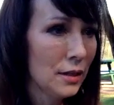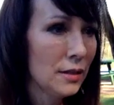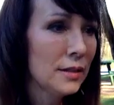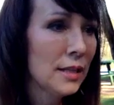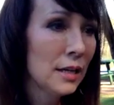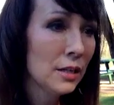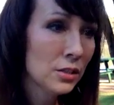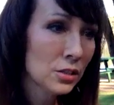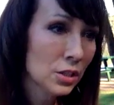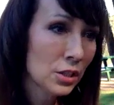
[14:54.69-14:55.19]

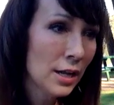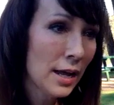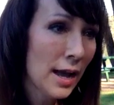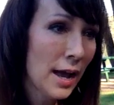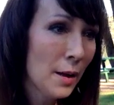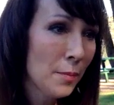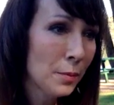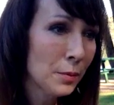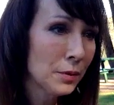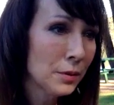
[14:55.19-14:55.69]
that it's going to
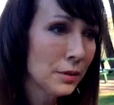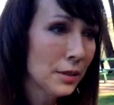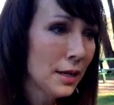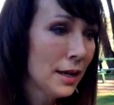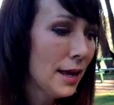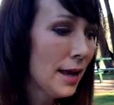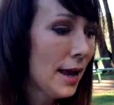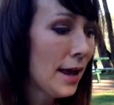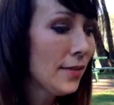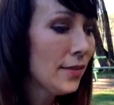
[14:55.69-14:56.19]
happen,
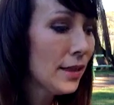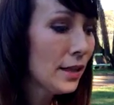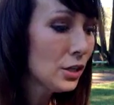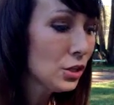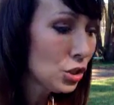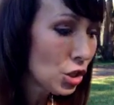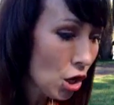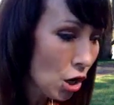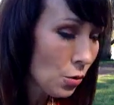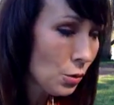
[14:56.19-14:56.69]
and
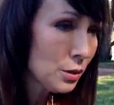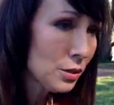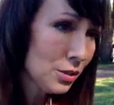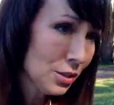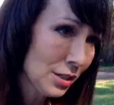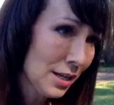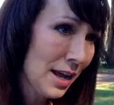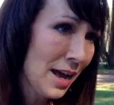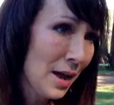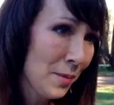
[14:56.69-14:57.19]
then know it's
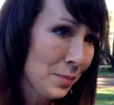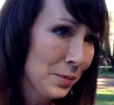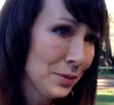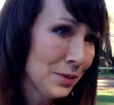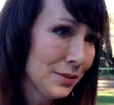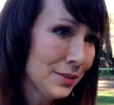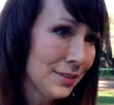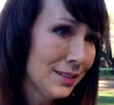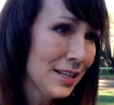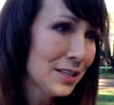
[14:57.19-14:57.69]
going to happen.
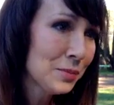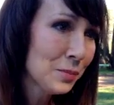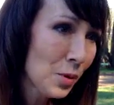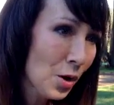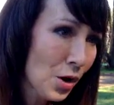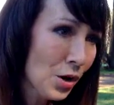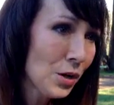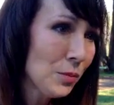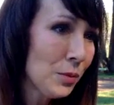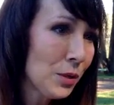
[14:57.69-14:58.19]
That's
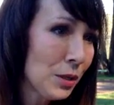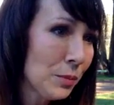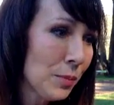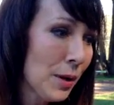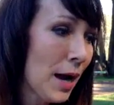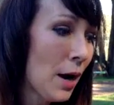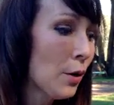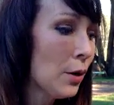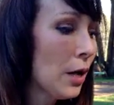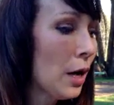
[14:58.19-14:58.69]
part of being
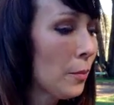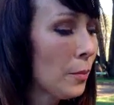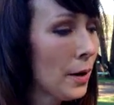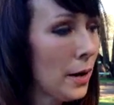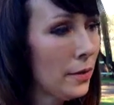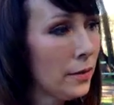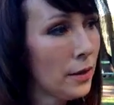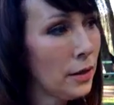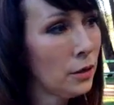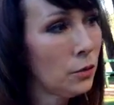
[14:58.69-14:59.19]
powered up,
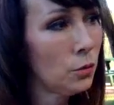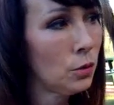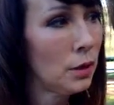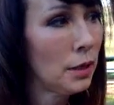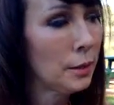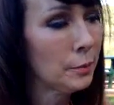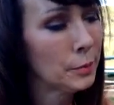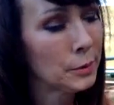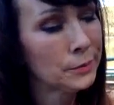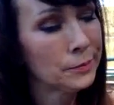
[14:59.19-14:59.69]
and then it will
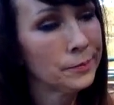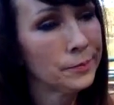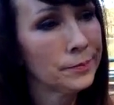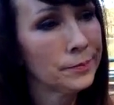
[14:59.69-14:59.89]
happen.